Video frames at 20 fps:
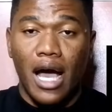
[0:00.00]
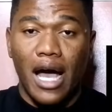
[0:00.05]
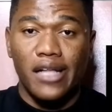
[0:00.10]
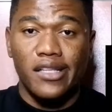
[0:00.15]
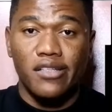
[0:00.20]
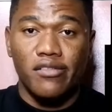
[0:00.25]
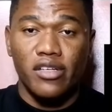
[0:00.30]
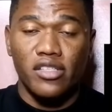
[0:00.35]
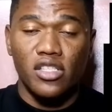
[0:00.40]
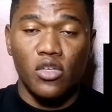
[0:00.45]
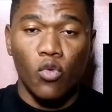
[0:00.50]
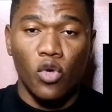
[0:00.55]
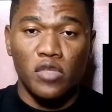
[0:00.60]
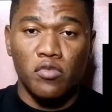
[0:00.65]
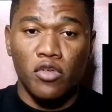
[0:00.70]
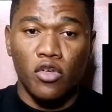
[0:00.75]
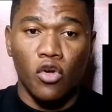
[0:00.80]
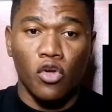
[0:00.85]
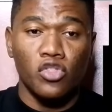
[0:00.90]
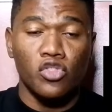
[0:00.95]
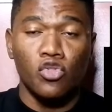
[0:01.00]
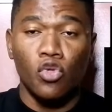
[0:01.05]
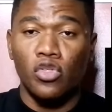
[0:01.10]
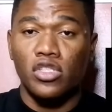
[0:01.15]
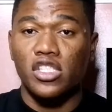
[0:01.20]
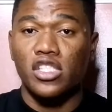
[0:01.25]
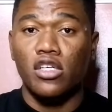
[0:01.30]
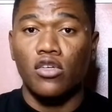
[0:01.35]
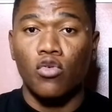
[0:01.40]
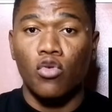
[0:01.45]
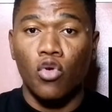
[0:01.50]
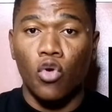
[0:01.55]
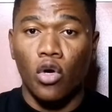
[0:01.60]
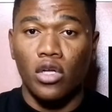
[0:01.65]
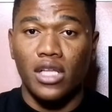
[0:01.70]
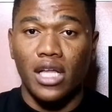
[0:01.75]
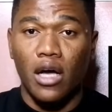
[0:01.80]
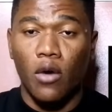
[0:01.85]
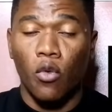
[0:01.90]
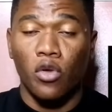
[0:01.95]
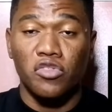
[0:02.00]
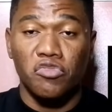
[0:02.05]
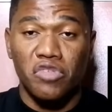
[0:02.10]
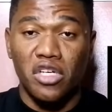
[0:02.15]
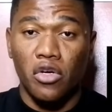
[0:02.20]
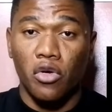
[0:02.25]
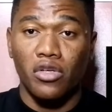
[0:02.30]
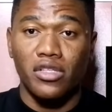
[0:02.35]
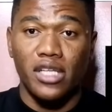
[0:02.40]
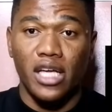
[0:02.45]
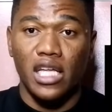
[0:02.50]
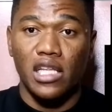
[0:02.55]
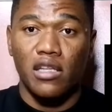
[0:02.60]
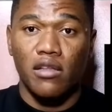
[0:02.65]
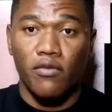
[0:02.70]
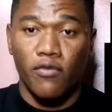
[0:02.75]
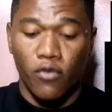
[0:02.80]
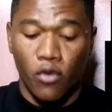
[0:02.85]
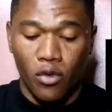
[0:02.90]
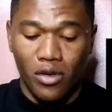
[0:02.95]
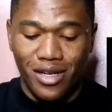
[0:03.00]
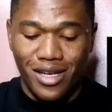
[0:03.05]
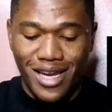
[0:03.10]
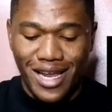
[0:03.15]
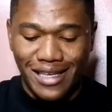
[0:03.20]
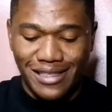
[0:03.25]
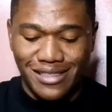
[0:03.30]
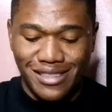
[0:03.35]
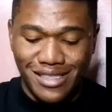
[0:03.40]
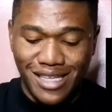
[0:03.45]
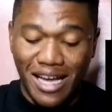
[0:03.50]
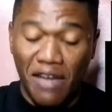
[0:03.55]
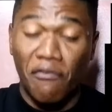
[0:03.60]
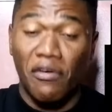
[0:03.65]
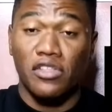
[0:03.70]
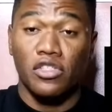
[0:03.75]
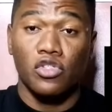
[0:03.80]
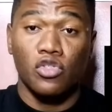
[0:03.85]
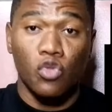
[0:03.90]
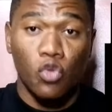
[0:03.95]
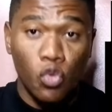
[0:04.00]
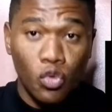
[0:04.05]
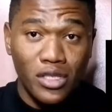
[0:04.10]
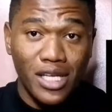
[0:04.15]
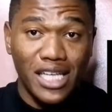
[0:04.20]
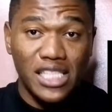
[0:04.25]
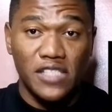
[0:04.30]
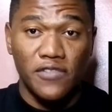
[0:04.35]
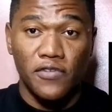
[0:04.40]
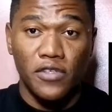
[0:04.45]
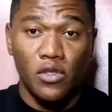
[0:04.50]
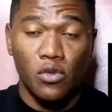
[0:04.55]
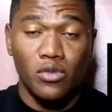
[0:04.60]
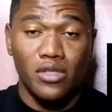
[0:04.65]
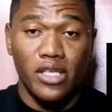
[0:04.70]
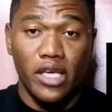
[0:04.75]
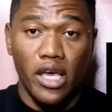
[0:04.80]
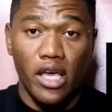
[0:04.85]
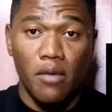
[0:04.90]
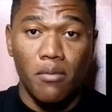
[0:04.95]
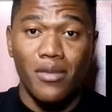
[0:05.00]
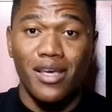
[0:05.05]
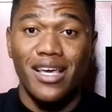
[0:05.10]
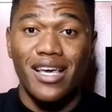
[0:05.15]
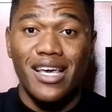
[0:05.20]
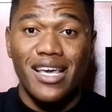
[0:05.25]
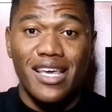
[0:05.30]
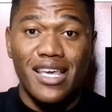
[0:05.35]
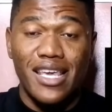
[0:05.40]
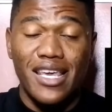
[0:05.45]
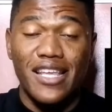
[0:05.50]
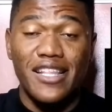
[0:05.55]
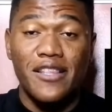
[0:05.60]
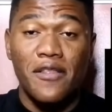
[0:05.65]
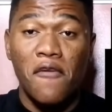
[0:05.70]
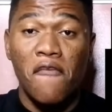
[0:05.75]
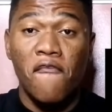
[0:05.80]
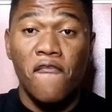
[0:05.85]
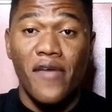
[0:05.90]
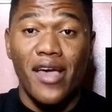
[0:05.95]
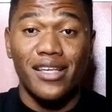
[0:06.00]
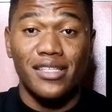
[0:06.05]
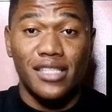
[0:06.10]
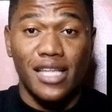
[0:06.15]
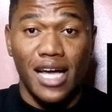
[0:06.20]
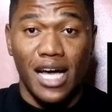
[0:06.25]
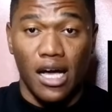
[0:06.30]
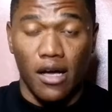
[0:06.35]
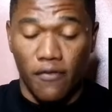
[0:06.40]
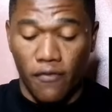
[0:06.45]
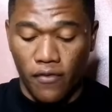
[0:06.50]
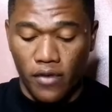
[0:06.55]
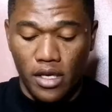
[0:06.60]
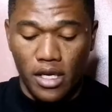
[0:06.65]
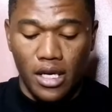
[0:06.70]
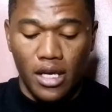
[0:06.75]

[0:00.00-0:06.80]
And the reason was because no single corner was recorded for Leicester versus Huddersfield game in the first half.